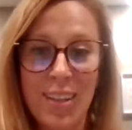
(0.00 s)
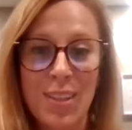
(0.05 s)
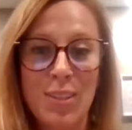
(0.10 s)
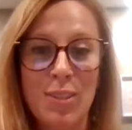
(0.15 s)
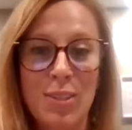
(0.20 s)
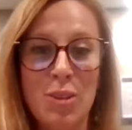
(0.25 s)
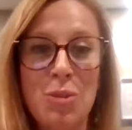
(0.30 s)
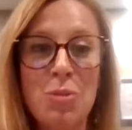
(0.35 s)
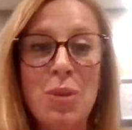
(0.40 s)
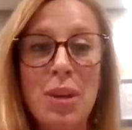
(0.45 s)

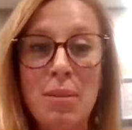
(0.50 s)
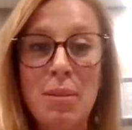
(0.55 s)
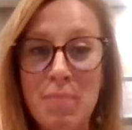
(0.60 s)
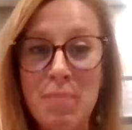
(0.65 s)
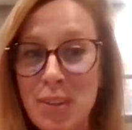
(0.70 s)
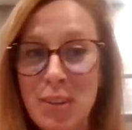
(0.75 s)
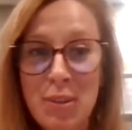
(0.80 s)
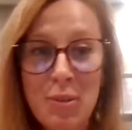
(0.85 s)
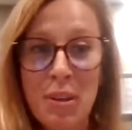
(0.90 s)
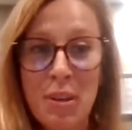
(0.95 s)
So you
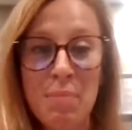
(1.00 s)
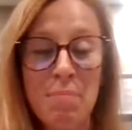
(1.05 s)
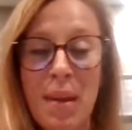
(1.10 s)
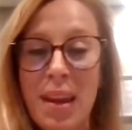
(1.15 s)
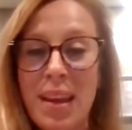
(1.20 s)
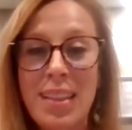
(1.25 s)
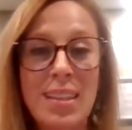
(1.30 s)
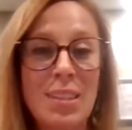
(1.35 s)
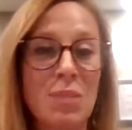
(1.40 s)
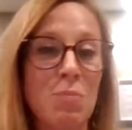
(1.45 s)
can
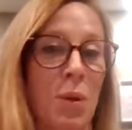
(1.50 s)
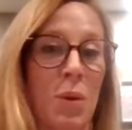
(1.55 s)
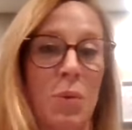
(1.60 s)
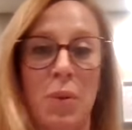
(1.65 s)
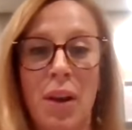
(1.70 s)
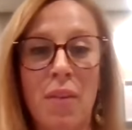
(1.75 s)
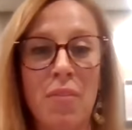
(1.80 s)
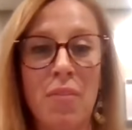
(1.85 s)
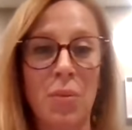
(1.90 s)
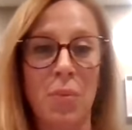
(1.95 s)
make this be
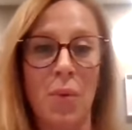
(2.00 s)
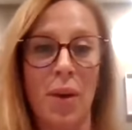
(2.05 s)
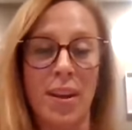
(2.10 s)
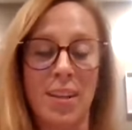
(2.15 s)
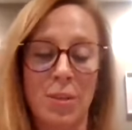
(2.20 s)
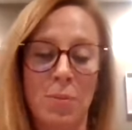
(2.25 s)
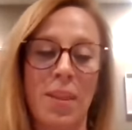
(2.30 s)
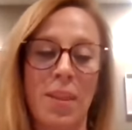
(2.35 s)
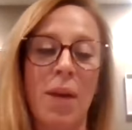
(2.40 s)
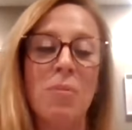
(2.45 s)
whatever you want it
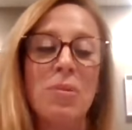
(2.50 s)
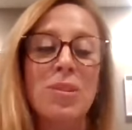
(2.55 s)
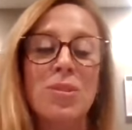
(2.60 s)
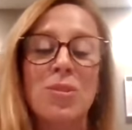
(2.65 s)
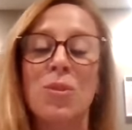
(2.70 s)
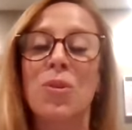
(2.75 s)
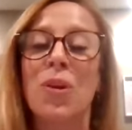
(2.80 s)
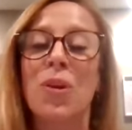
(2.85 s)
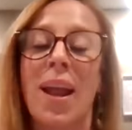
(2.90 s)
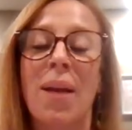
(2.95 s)
to be. That was
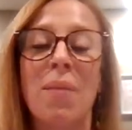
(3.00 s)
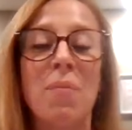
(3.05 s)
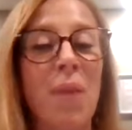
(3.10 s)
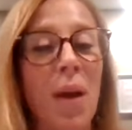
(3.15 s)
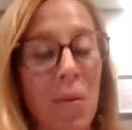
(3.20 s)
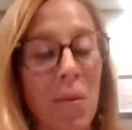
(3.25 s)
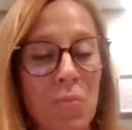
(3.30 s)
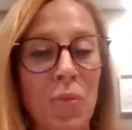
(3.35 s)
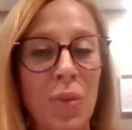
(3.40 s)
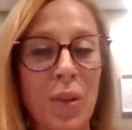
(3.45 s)
so great.
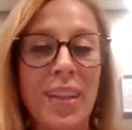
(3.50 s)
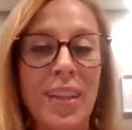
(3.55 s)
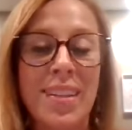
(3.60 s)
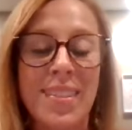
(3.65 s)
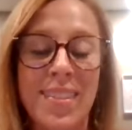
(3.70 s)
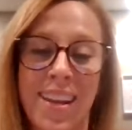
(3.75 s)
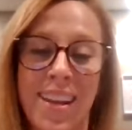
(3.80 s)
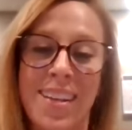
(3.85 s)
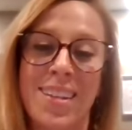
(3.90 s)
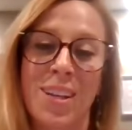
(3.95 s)
I'm really
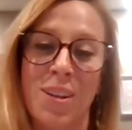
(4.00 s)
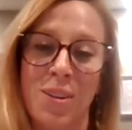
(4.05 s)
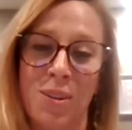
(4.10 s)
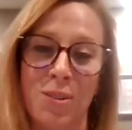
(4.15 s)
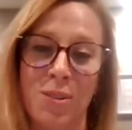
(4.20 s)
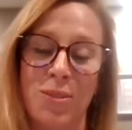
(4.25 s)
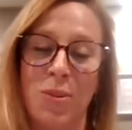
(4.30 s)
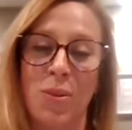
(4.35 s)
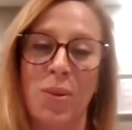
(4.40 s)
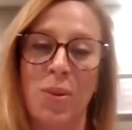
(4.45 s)
excited to hear your
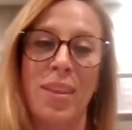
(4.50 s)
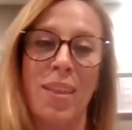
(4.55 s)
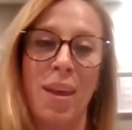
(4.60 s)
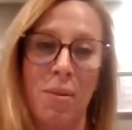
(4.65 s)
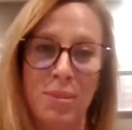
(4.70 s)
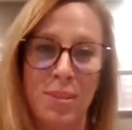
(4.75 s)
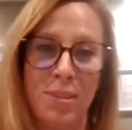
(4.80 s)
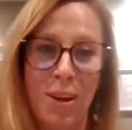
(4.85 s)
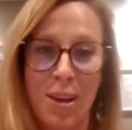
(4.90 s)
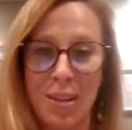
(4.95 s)
story. That
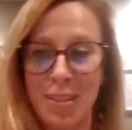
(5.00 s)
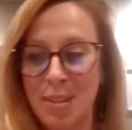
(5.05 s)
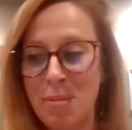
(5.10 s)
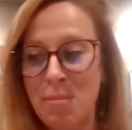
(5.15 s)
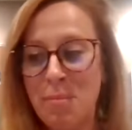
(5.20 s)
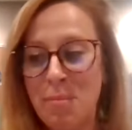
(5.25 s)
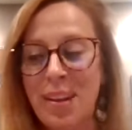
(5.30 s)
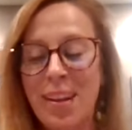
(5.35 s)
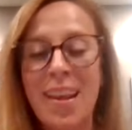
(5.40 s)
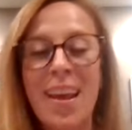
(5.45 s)
was awesome.
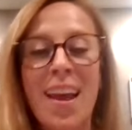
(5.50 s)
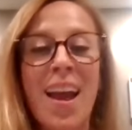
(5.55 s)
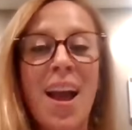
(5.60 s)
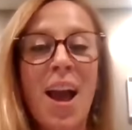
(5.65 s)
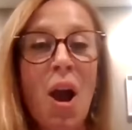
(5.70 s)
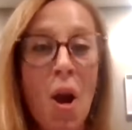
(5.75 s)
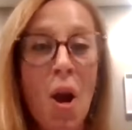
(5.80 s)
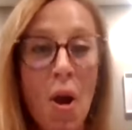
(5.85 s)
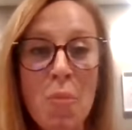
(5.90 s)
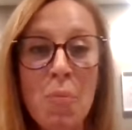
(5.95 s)

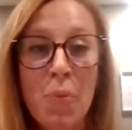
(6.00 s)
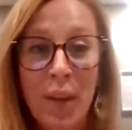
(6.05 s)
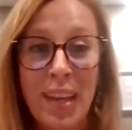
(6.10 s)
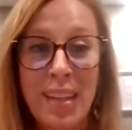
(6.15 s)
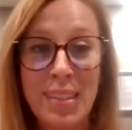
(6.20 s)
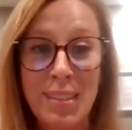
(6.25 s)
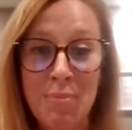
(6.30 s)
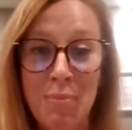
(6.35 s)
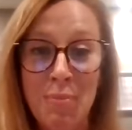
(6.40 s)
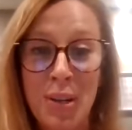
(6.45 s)
And hope we
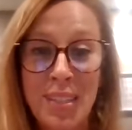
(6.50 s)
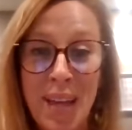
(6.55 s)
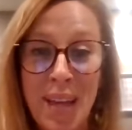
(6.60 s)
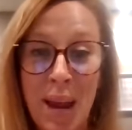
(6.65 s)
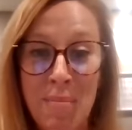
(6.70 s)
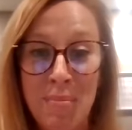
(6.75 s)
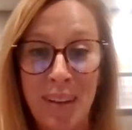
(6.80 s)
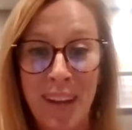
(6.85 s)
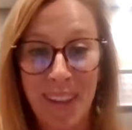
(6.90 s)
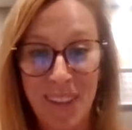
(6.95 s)
get some more
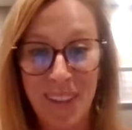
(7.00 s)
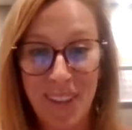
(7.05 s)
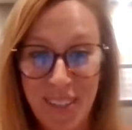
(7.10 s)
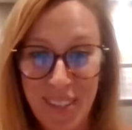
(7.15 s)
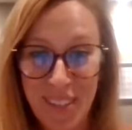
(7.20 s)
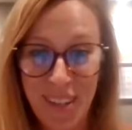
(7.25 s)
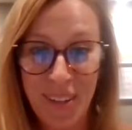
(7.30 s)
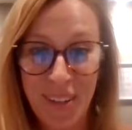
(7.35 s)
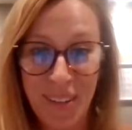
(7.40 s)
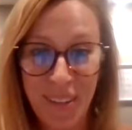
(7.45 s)
time together
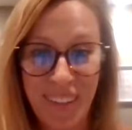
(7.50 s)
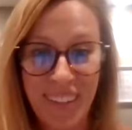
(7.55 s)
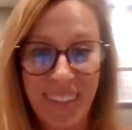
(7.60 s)
soon.